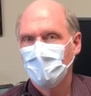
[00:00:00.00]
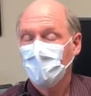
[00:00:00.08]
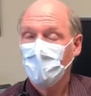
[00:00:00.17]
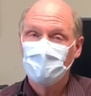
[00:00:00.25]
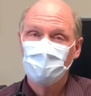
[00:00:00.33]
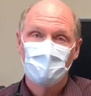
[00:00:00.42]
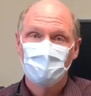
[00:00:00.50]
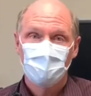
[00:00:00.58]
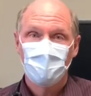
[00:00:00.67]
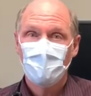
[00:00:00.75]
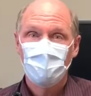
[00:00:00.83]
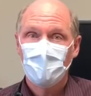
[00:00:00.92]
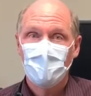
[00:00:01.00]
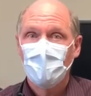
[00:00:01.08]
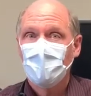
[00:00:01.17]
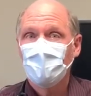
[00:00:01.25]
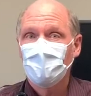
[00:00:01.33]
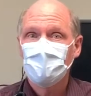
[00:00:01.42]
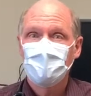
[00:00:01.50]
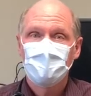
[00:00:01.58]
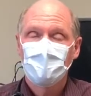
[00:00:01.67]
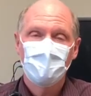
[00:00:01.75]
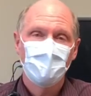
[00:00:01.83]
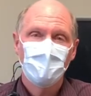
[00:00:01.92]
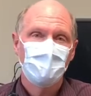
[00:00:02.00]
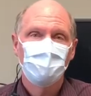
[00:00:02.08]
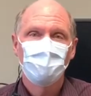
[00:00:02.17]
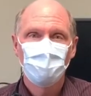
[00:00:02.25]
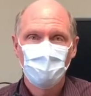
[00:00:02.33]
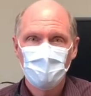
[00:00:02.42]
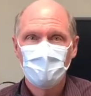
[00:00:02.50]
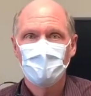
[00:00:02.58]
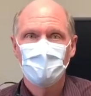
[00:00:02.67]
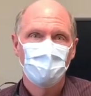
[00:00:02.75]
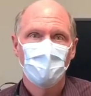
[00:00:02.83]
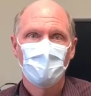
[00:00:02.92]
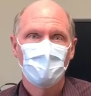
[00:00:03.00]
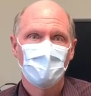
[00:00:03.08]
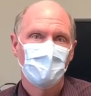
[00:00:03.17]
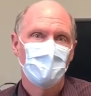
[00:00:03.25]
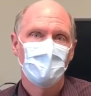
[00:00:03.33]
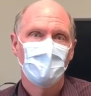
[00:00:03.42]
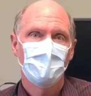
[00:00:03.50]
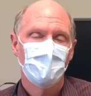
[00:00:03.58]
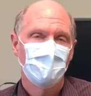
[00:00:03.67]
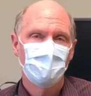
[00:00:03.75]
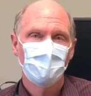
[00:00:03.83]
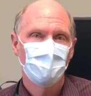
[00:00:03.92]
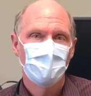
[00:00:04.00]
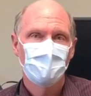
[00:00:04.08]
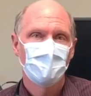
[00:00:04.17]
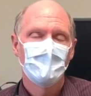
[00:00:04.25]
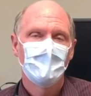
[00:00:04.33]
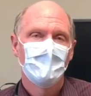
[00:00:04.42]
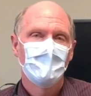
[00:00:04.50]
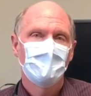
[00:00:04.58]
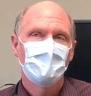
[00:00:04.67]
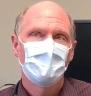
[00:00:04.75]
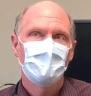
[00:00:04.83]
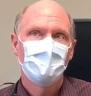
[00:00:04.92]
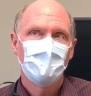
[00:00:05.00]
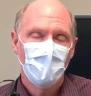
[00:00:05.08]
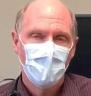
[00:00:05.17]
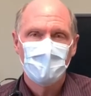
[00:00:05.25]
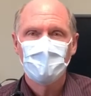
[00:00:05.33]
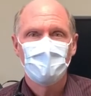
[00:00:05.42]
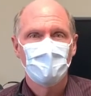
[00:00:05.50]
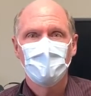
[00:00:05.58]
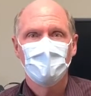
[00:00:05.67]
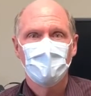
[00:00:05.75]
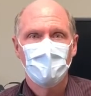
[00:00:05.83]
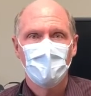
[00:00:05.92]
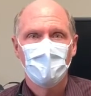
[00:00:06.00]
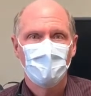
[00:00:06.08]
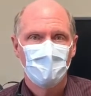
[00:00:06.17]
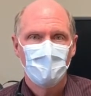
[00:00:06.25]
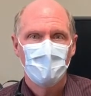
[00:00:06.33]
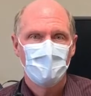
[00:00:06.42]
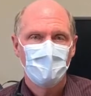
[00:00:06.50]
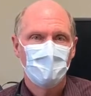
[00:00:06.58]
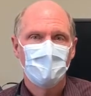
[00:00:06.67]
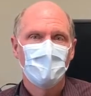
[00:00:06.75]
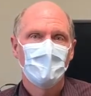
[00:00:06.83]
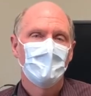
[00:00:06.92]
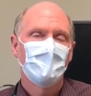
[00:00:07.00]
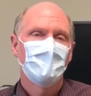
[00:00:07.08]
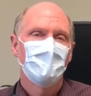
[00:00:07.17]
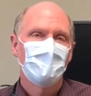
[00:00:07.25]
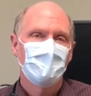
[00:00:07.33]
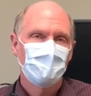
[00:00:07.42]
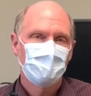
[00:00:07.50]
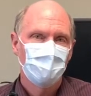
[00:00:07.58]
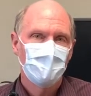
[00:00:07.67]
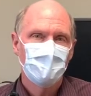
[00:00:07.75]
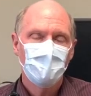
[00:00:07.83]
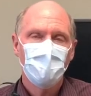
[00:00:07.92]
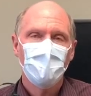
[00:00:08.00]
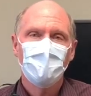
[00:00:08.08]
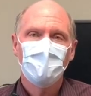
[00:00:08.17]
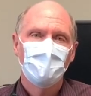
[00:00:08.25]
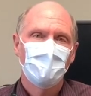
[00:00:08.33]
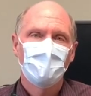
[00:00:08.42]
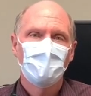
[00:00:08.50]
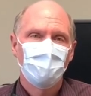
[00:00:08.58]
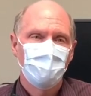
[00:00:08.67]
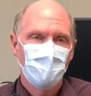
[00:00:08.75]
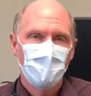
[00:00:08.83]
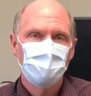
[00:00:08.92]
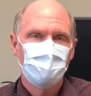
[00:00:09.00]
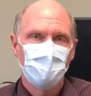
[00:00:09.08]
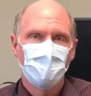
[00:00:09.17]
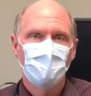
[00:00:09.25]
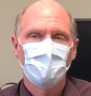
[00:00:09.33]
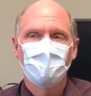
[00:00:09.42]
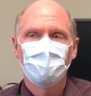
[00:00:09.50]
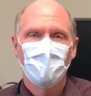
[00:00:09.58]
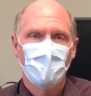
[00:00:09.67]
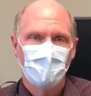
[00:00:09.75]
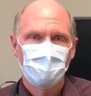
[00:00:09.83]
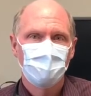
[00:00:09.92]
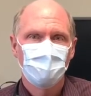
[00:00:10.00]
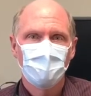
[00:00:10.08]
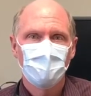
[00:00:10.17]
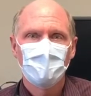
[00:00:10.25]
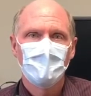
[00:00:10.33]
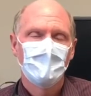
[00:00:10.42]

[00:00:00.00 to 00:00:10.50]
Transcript: As a primary care physician, I think it's really important that everyone not delay the care that they need. To maintain the best health possible,